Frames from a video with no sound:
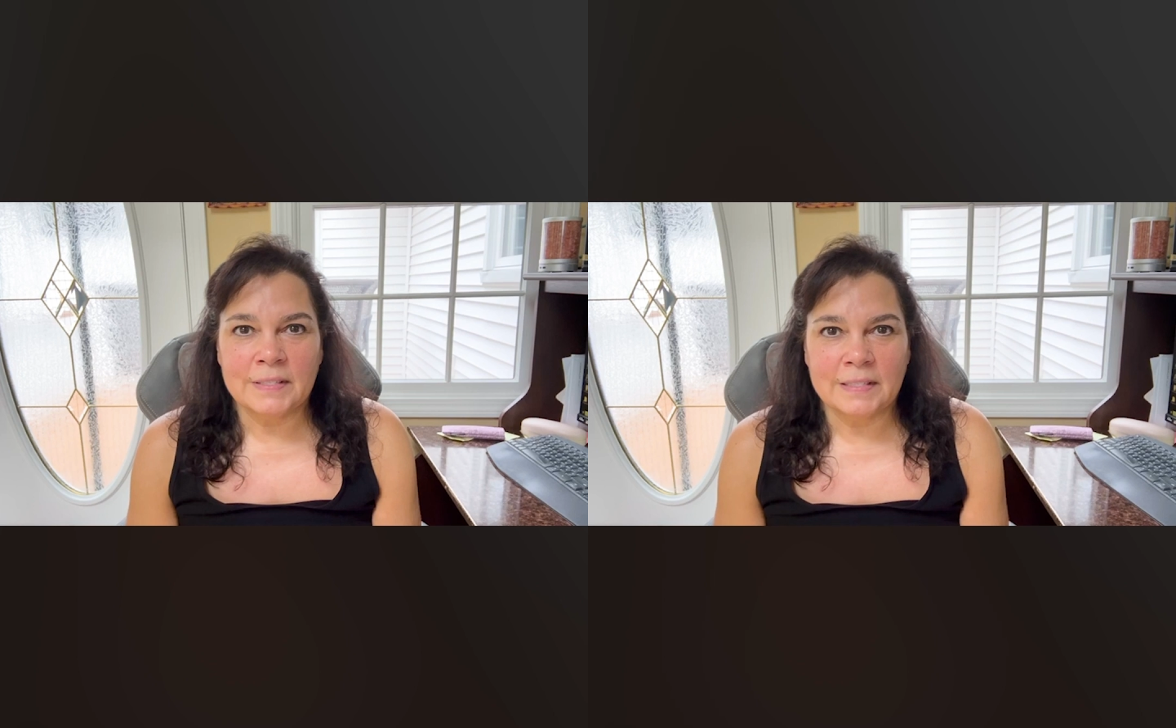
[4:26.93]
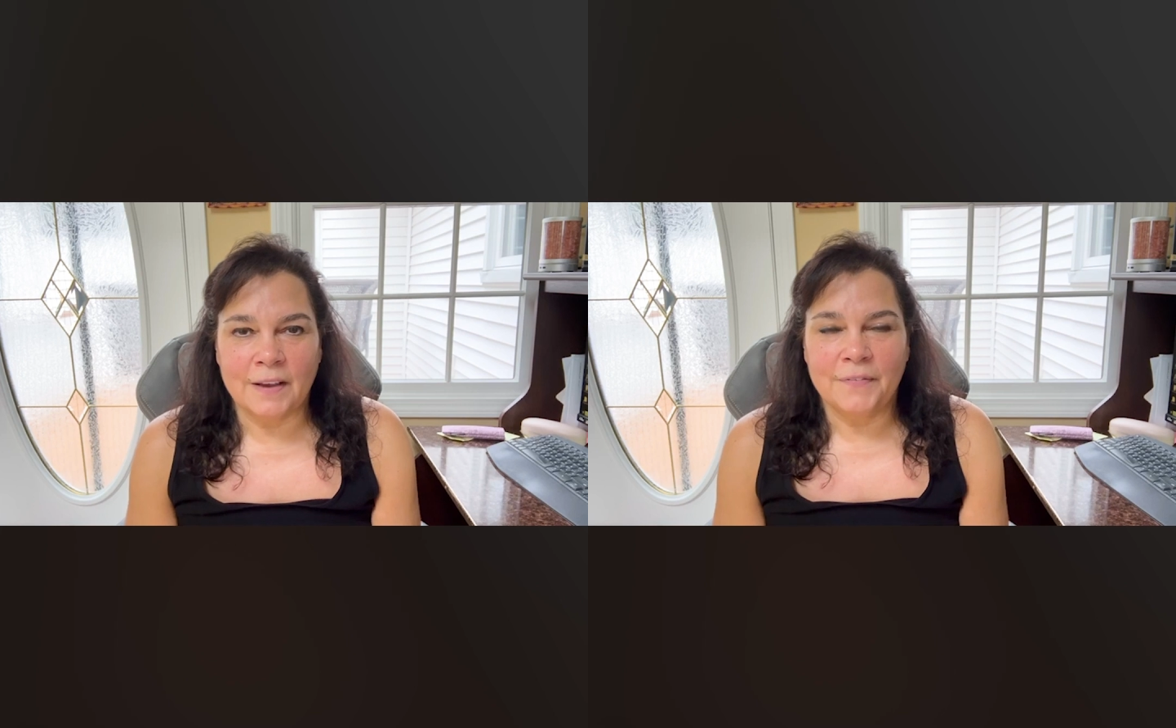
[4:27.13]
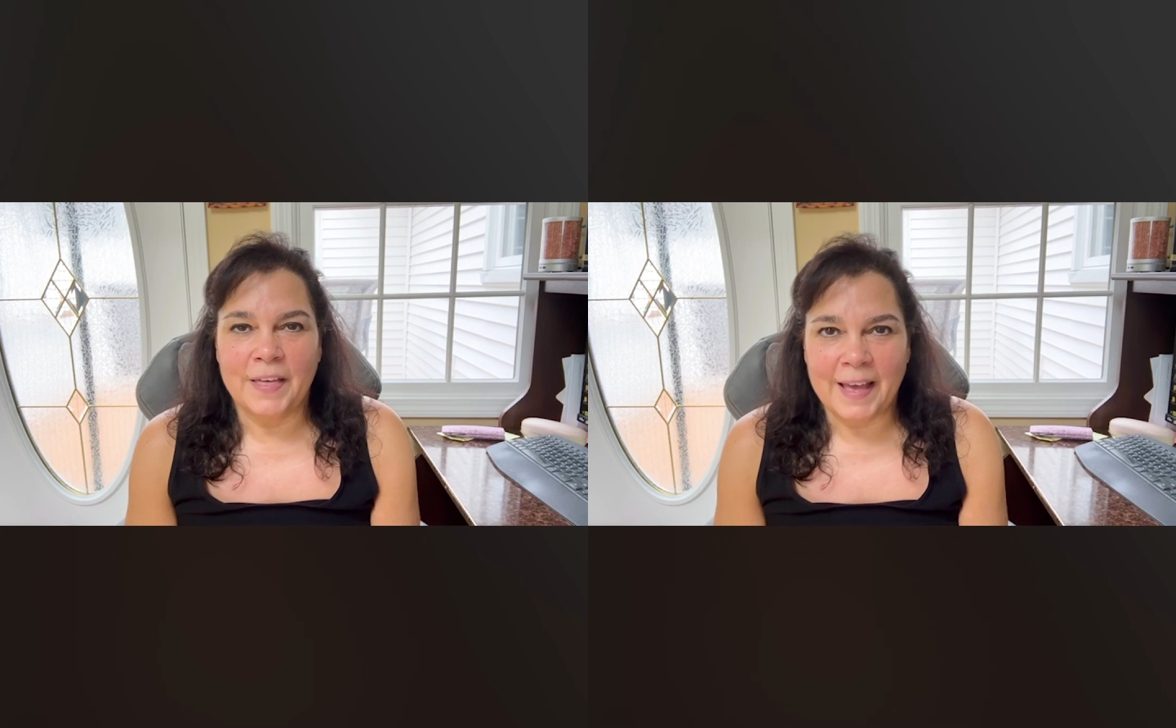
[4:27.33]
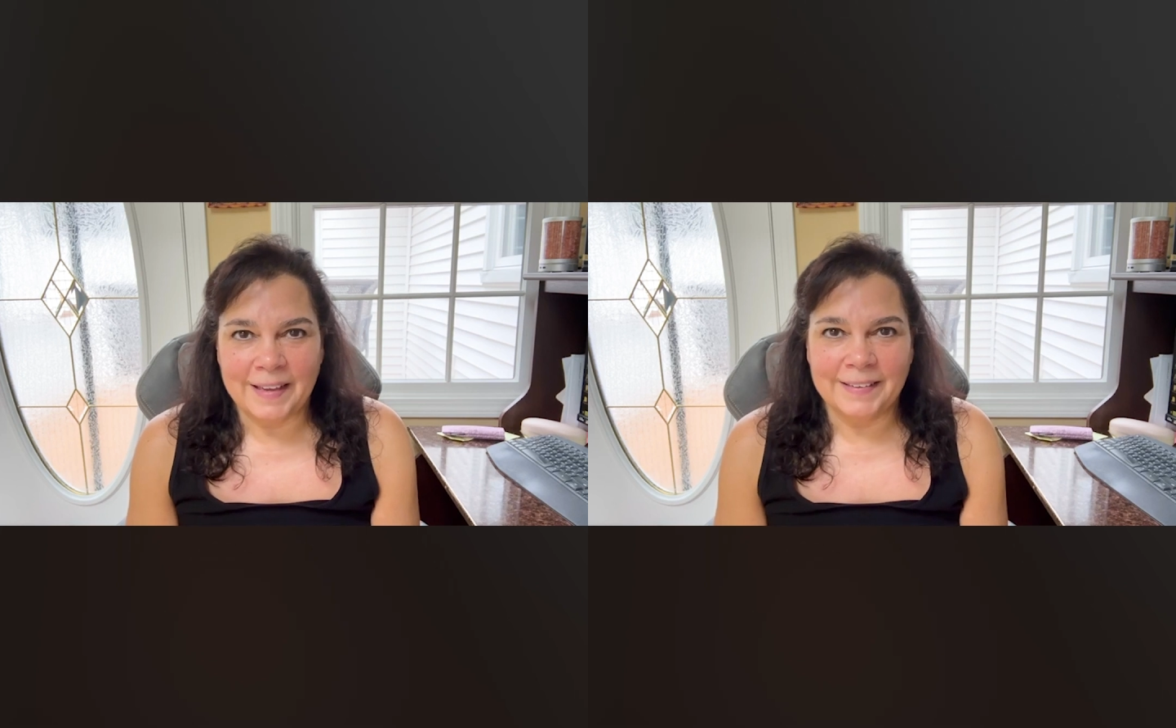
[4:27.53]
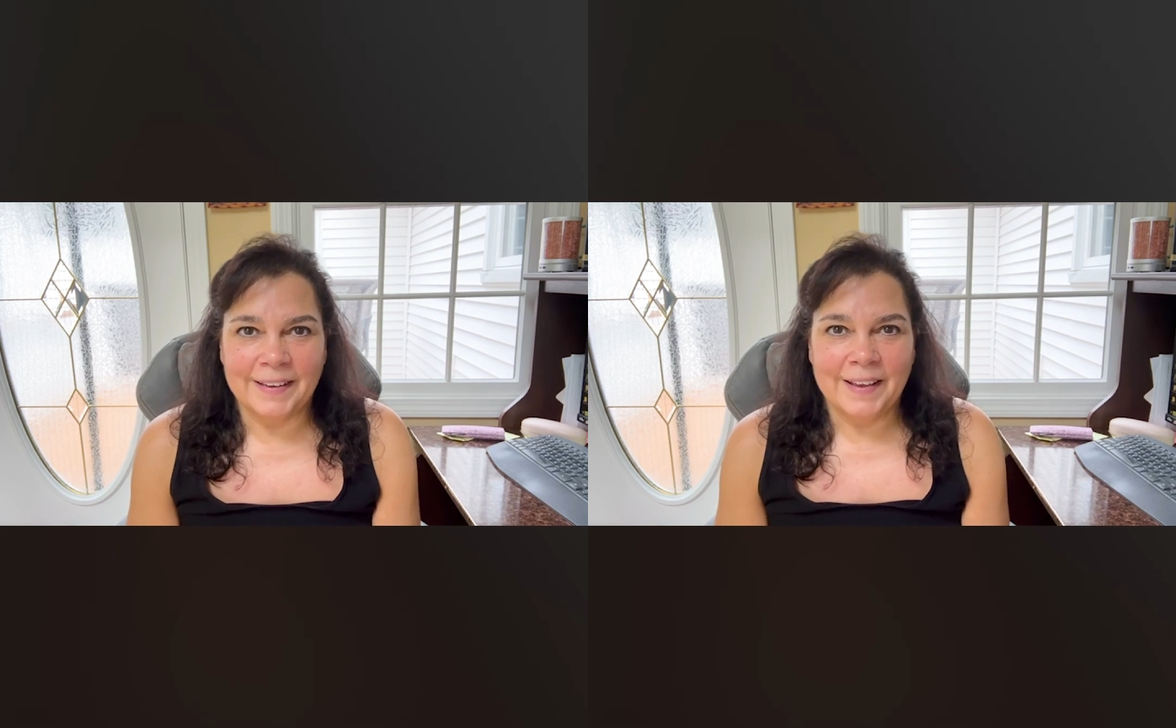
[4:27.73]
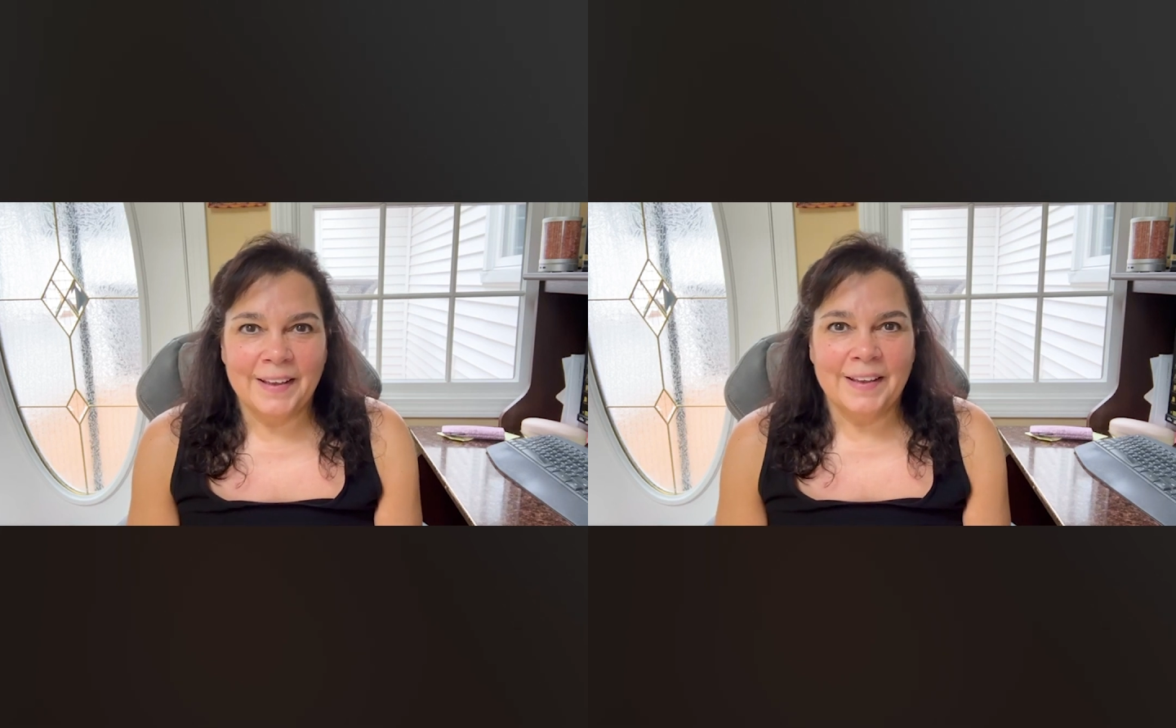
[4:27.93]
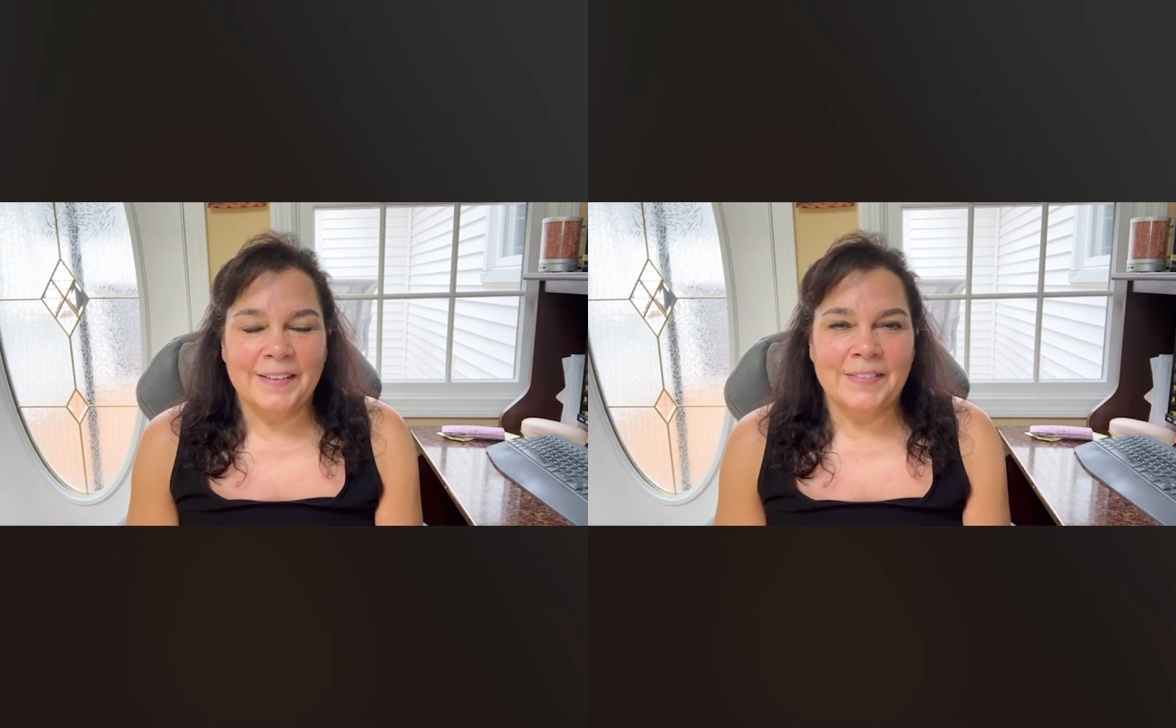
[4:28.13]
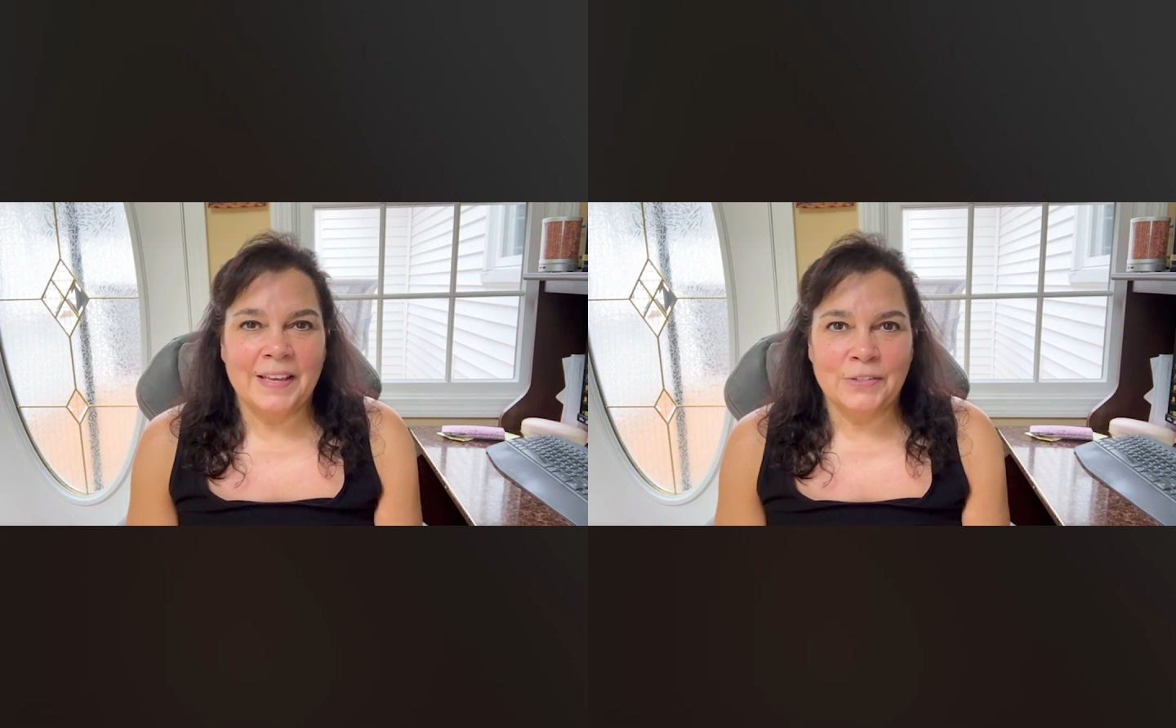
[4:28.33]
stuff that
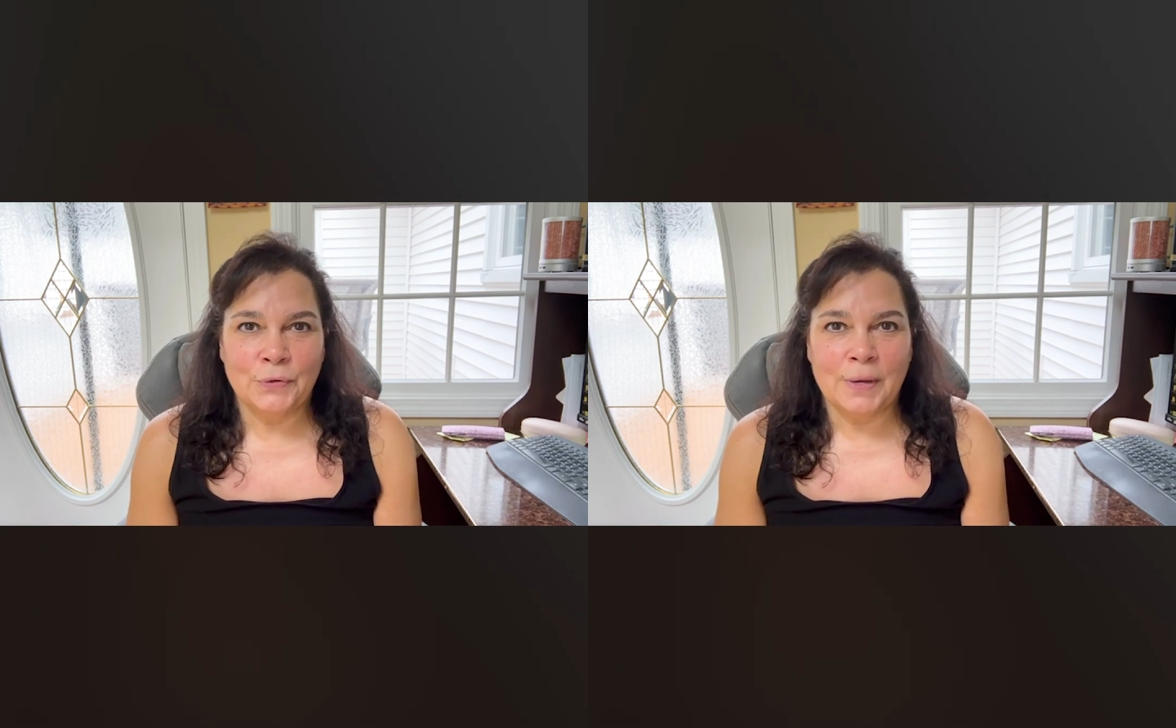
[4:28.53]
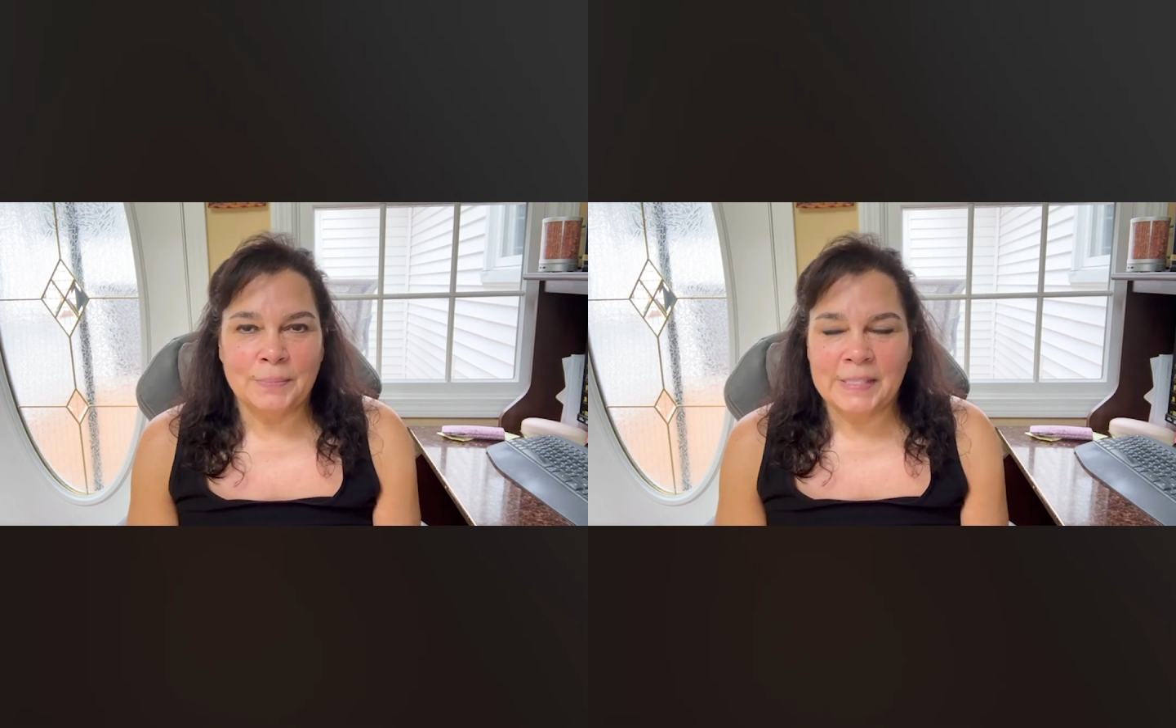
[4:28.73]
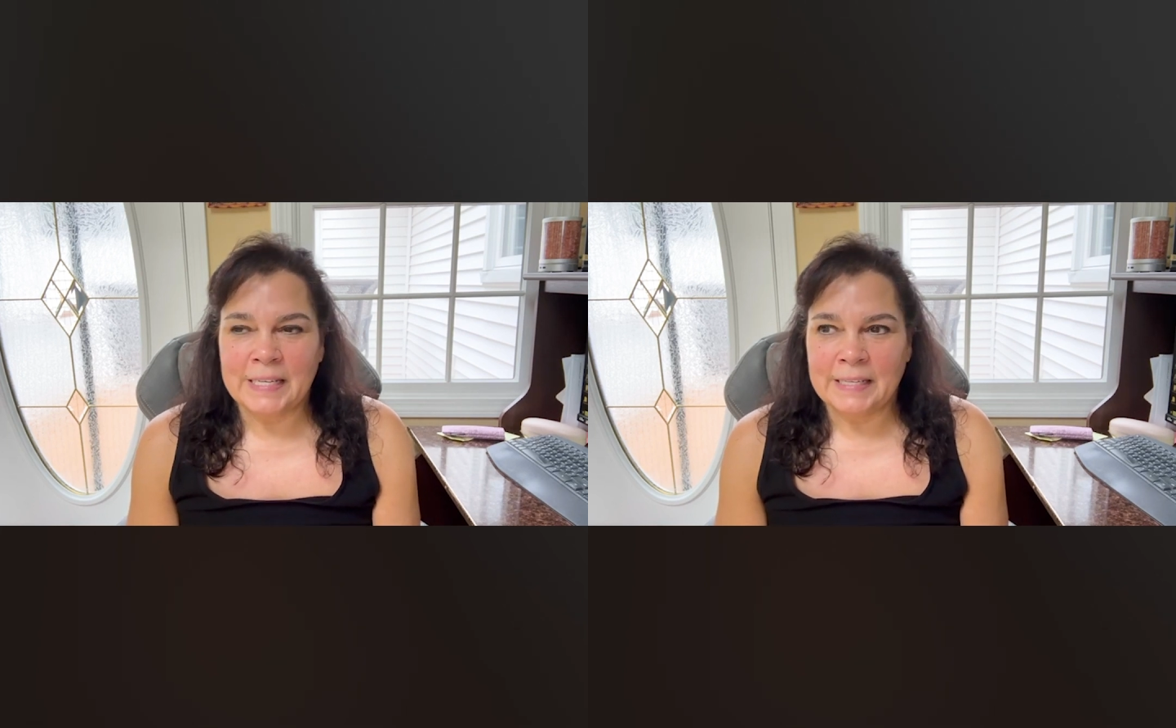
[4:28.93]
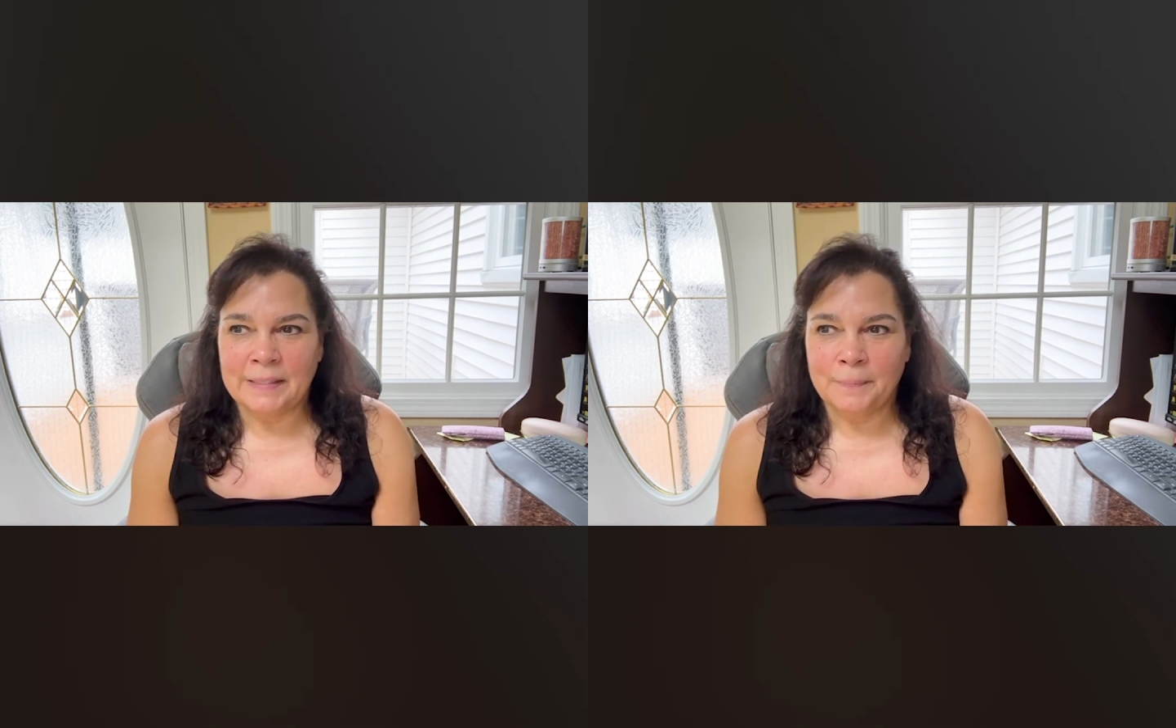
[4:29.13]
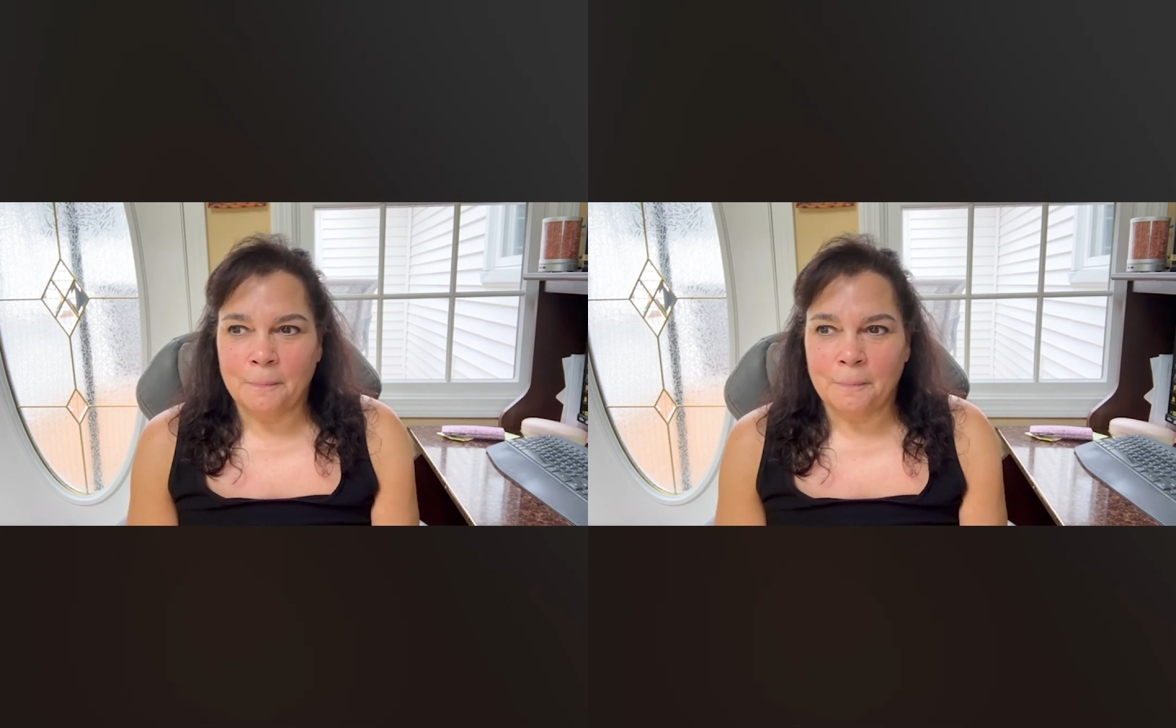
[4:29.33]
that Trump did,